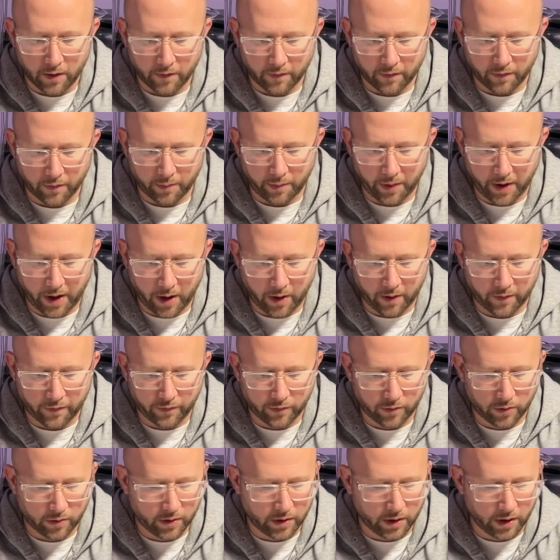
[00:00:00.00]
for
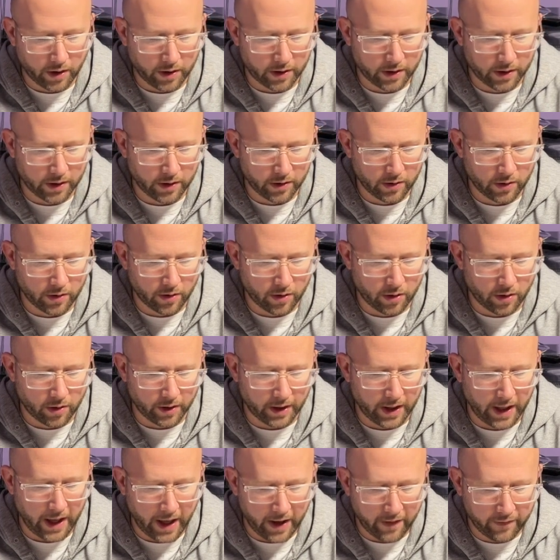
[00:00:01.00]
powerful cutting on
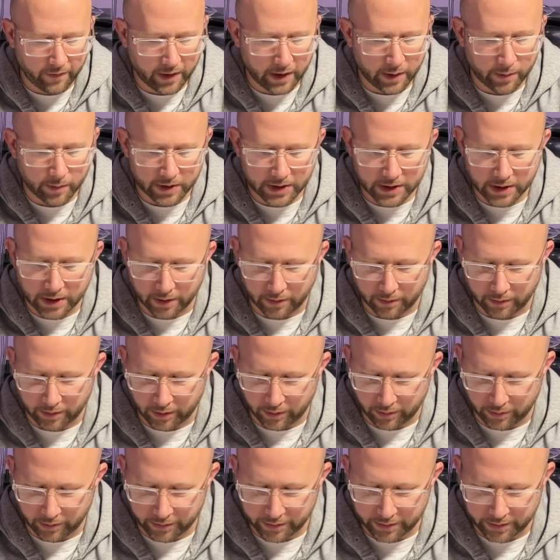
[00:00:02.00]
heavy
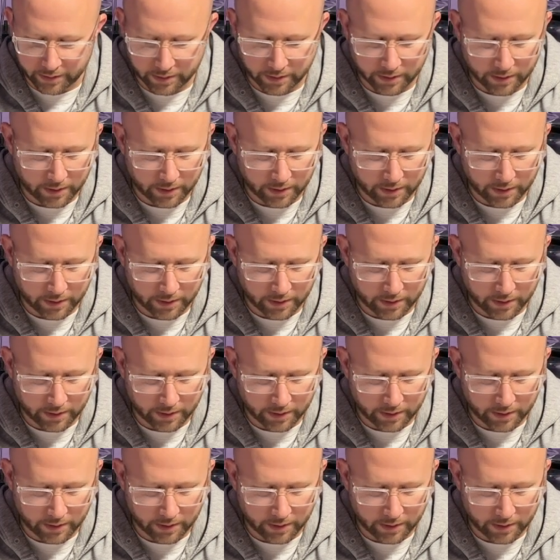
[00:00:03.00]
materials.